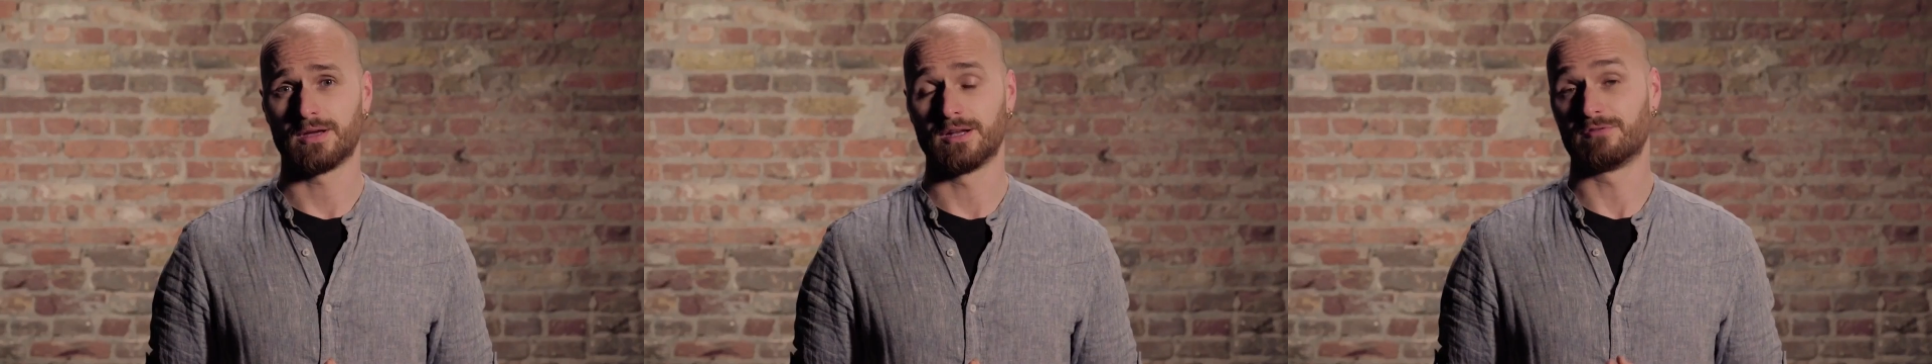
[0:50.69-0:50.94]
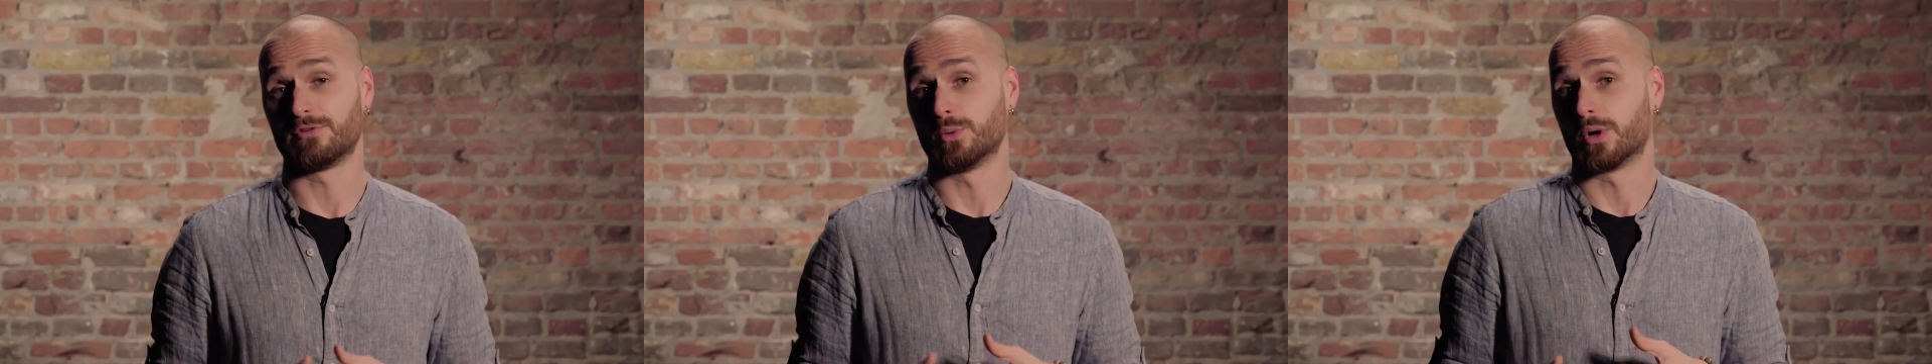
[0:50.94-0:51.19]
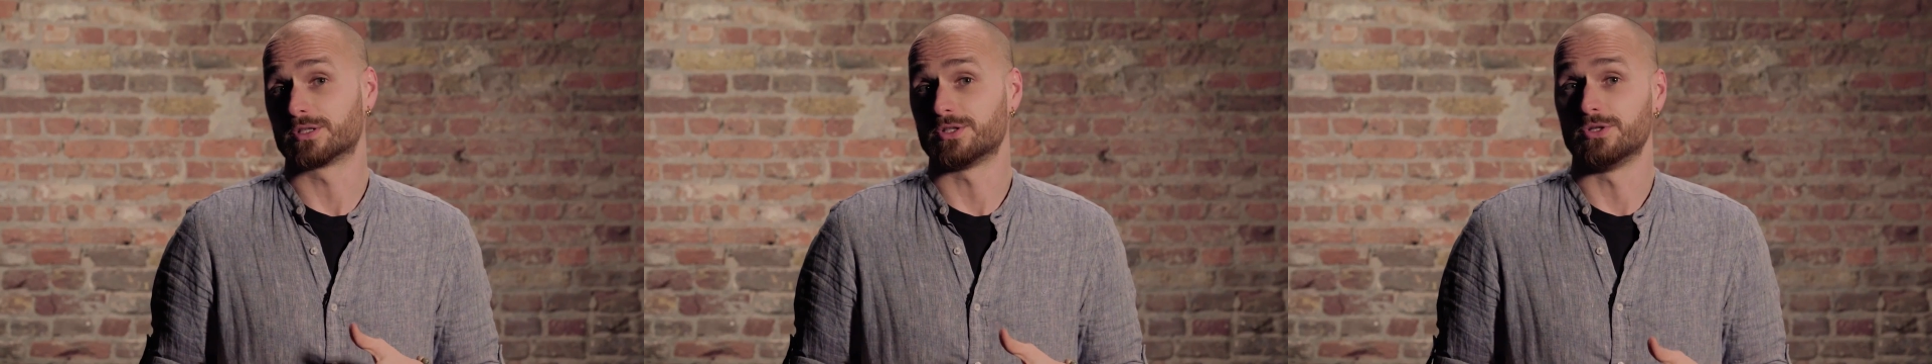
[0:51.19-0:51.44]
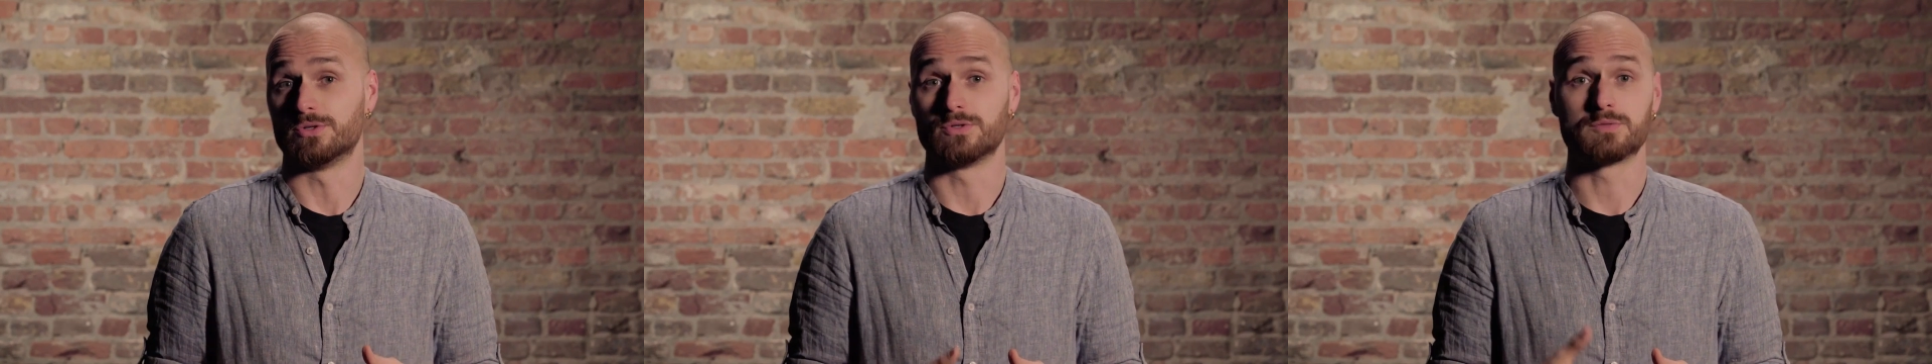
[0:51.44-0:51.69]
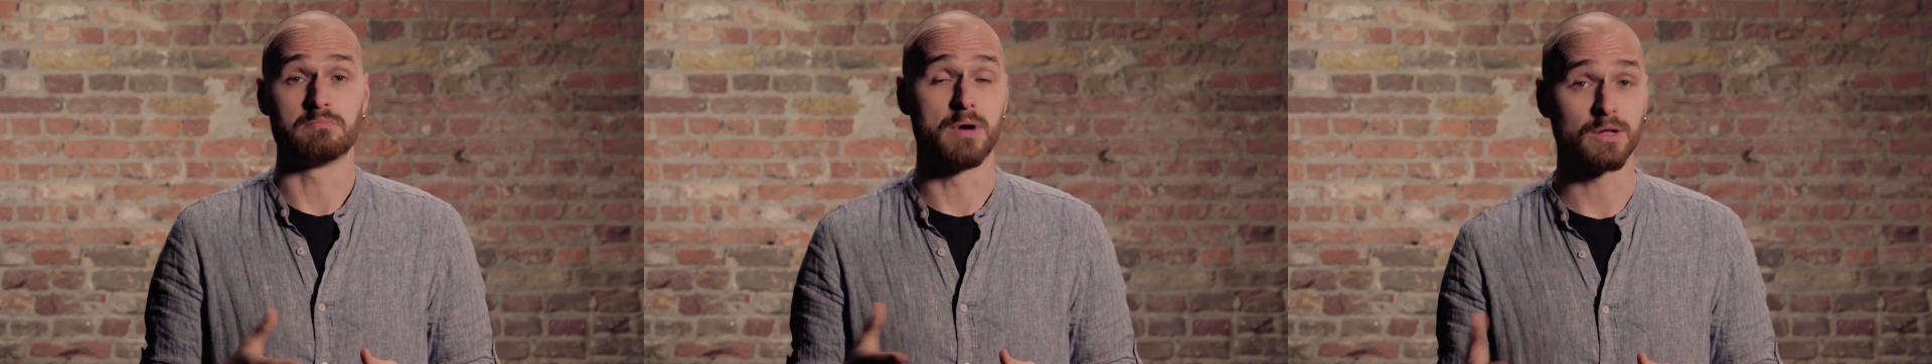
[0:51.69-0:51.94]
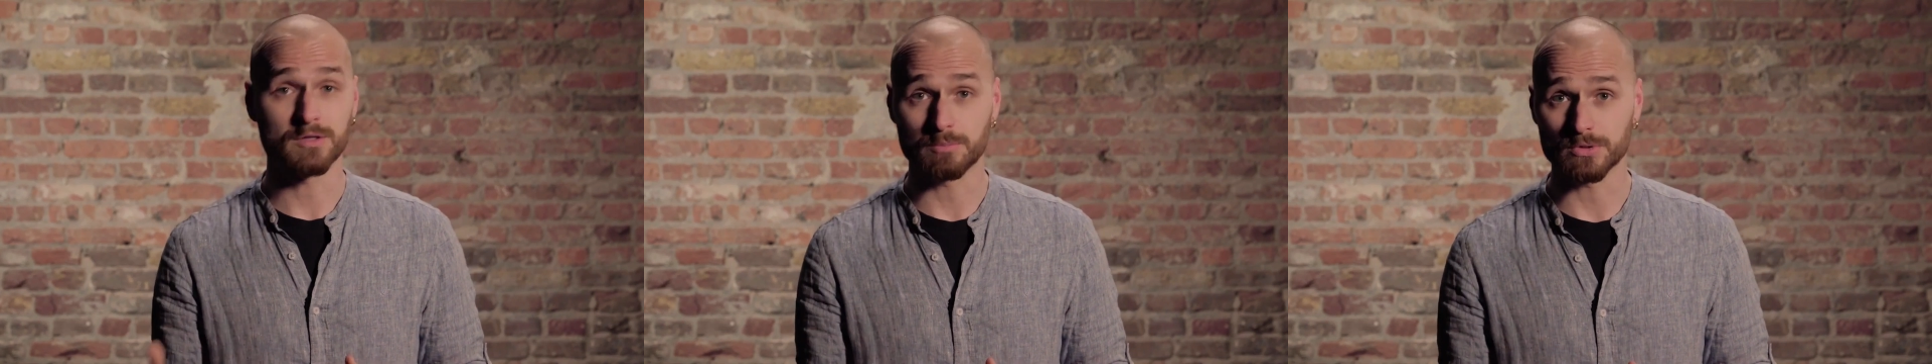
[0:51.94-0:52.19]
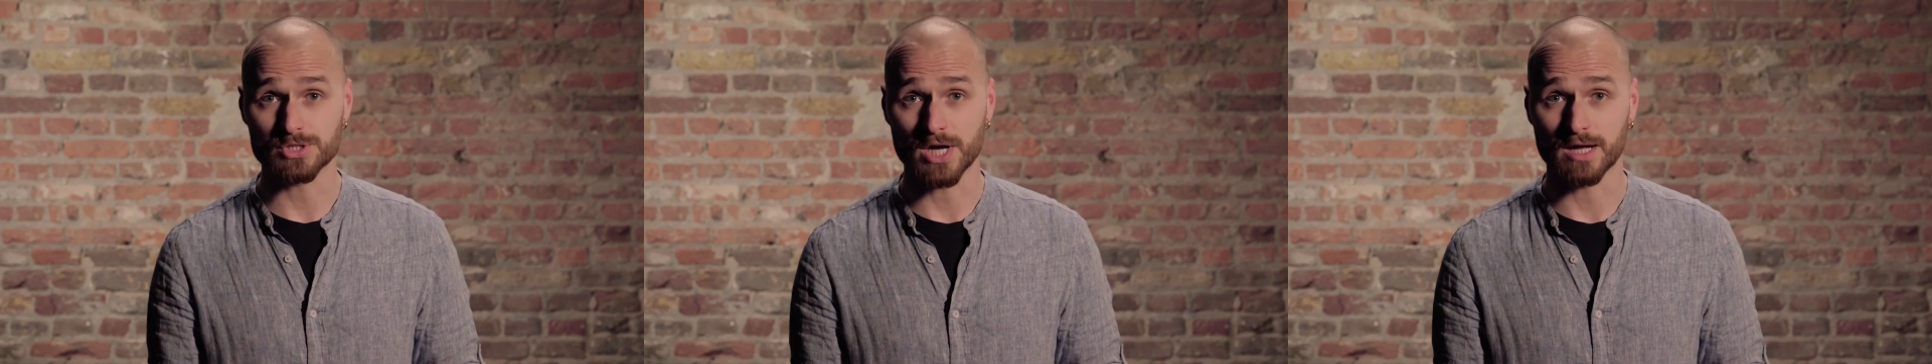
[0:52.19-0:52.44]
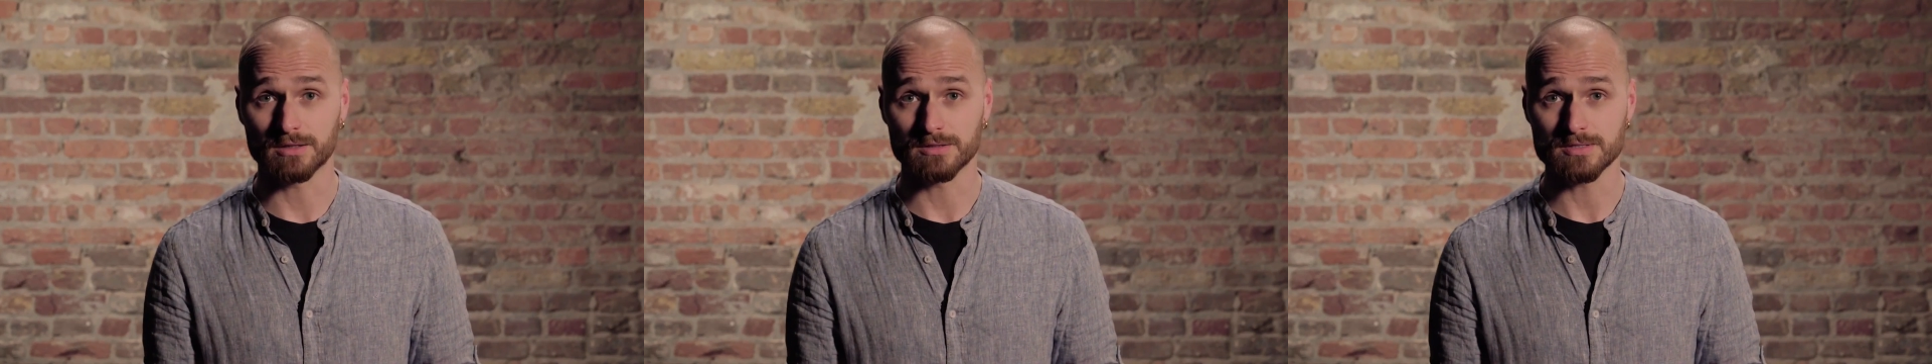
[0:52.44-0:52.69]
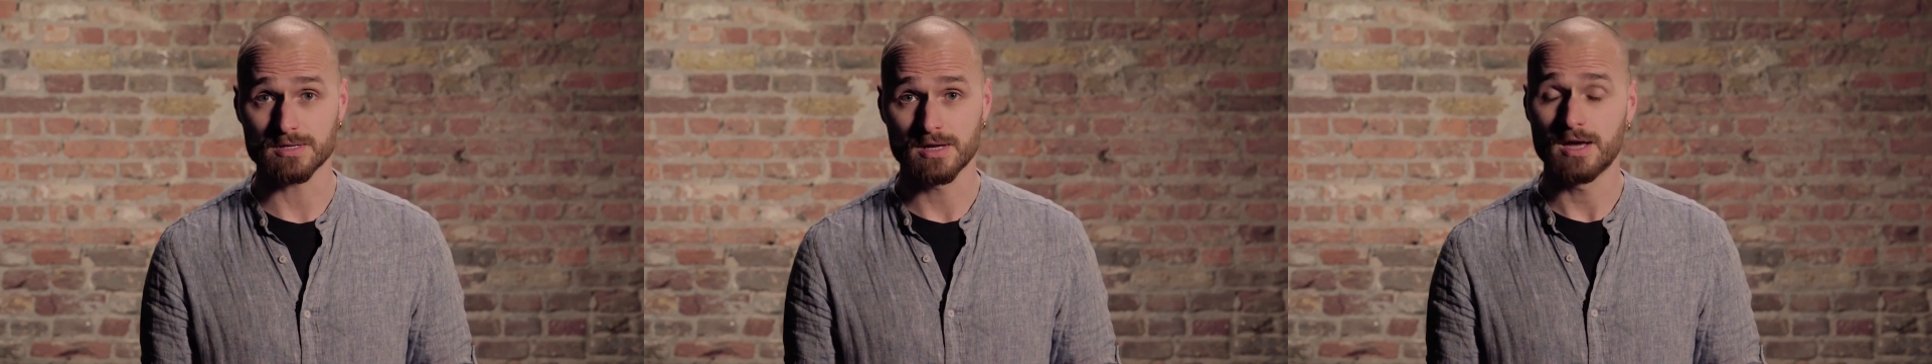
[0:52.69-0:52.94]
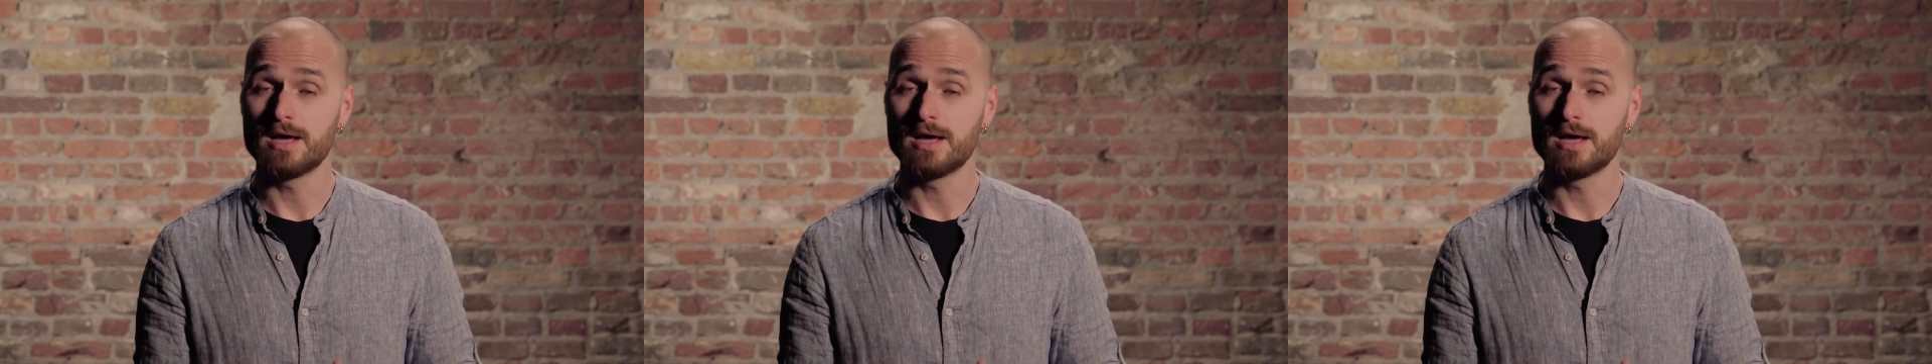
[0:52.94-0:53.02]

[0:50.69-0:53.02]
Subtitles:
And if you want to use multiple channels,